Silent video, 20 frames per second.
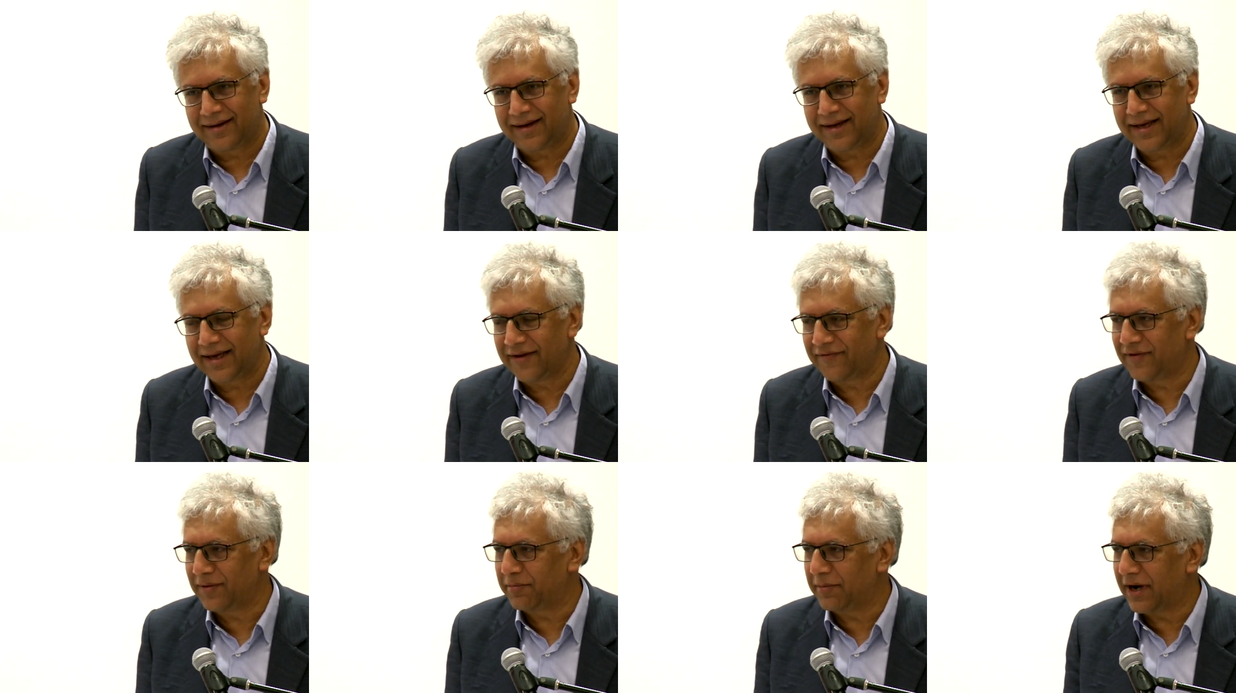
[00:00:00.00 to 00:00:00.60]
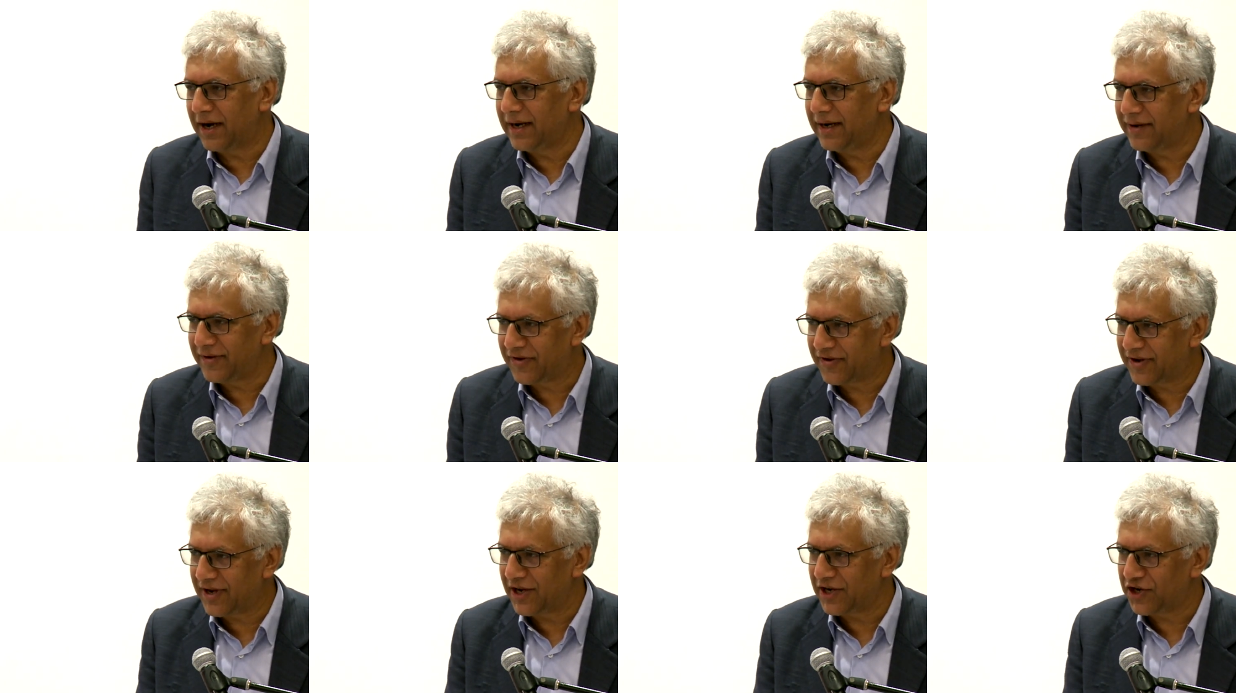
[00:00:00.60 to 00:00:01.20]
I have the
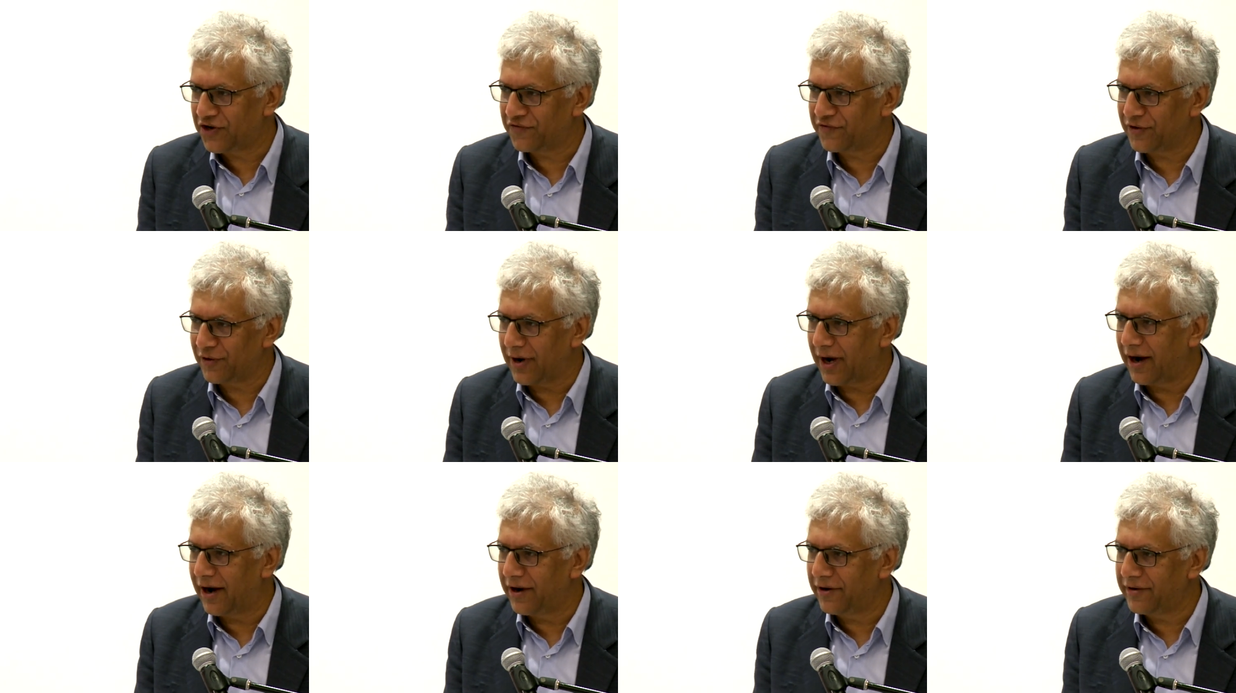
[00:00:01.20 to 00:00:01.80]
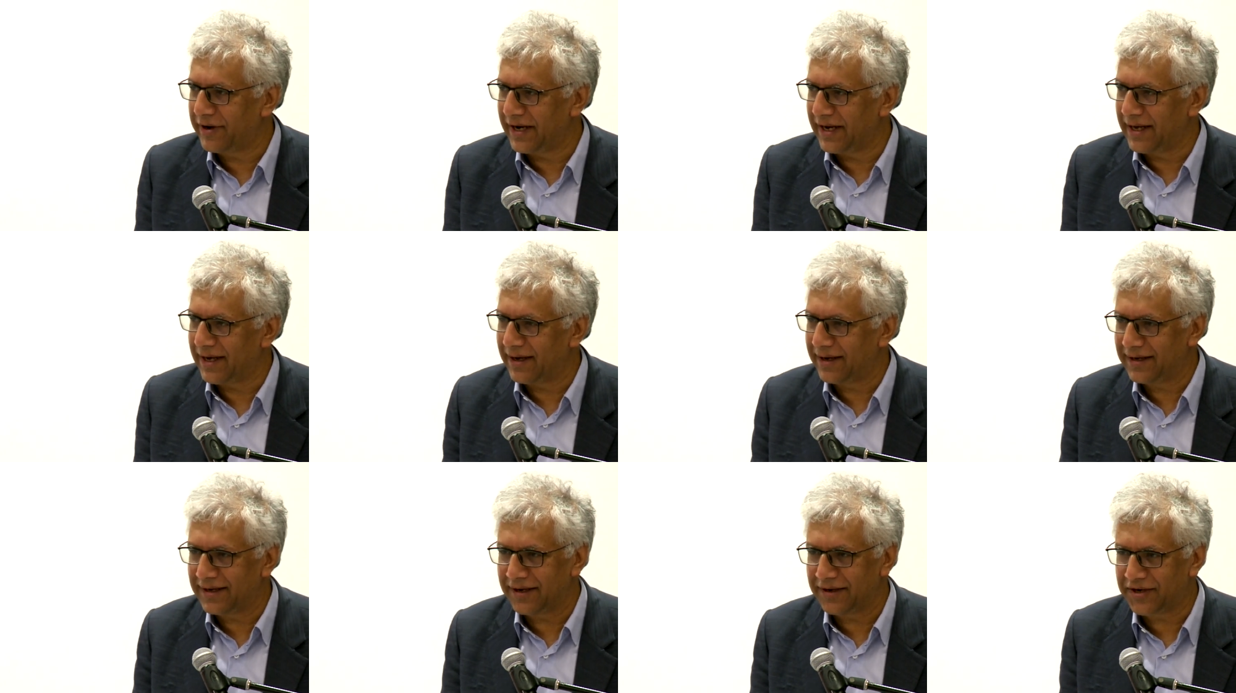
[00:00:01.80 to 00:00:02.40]
Midas touch for irony.
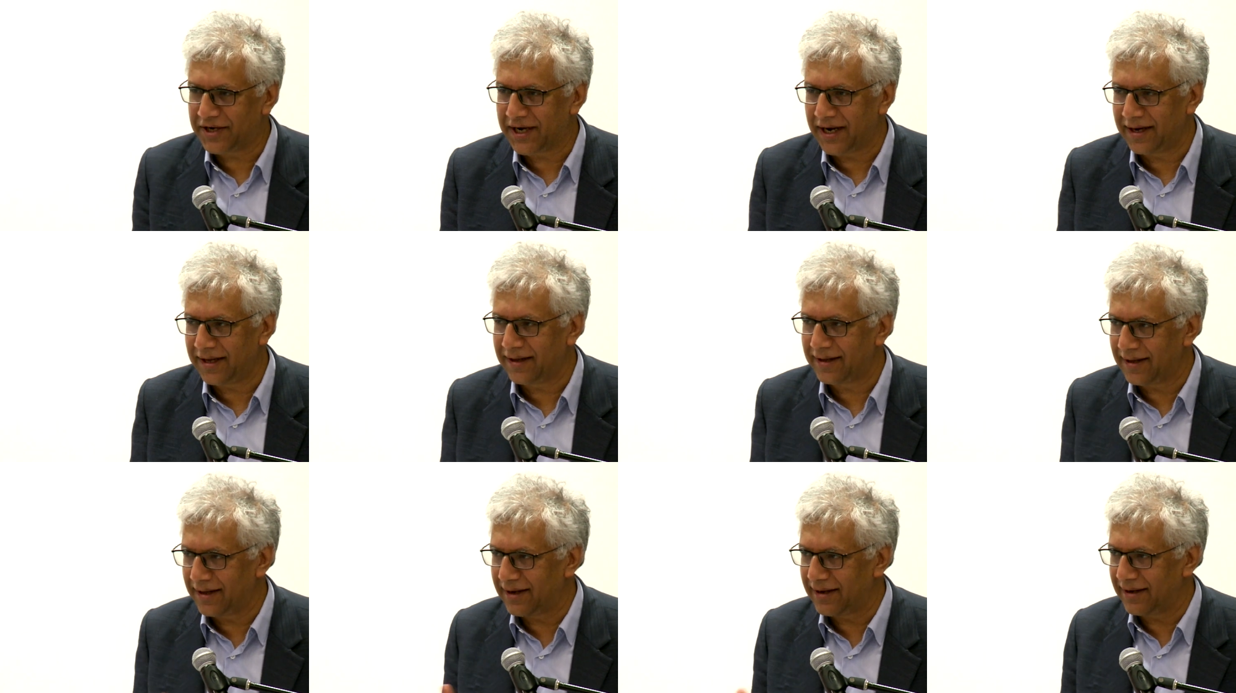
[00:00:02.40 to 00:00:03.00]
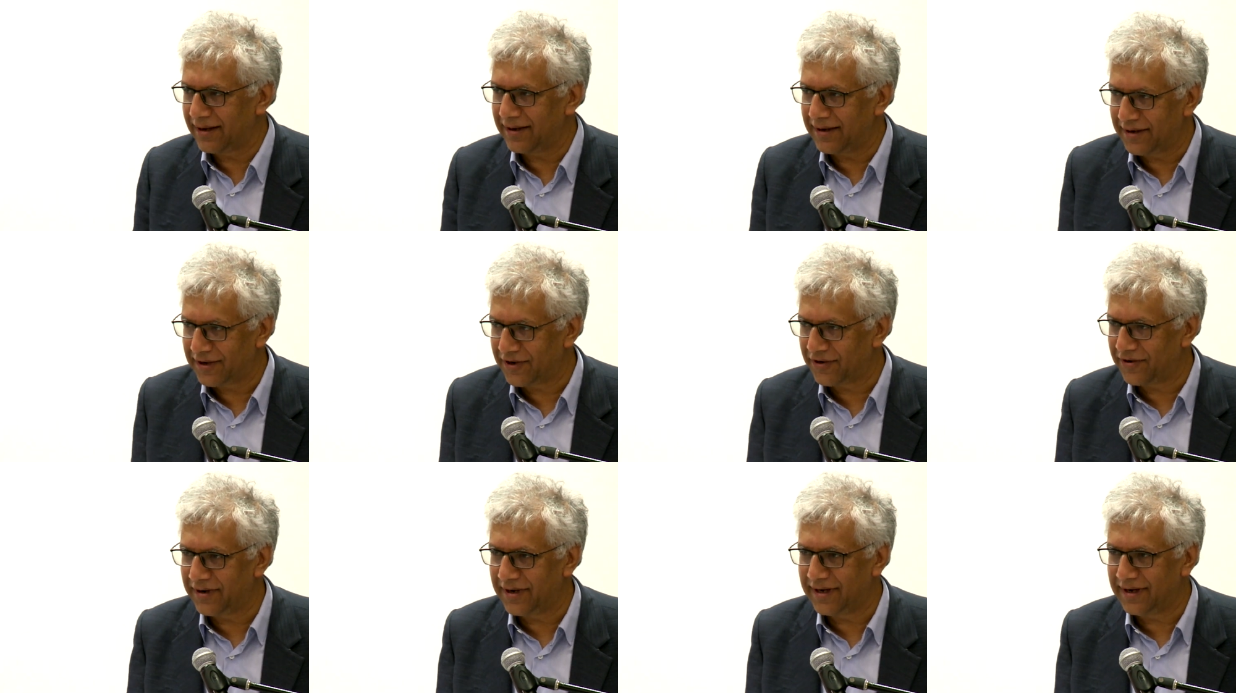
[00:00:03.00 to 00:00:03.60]
I touch anything
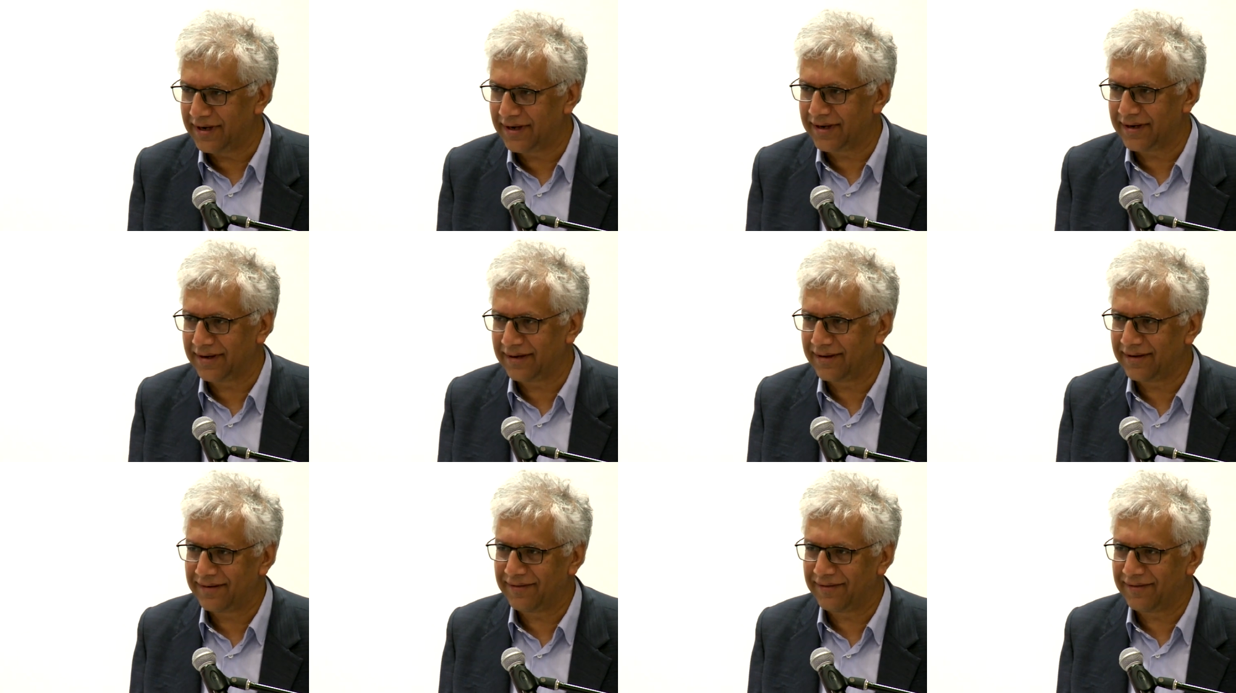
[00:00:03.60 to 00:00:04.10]
turn it into,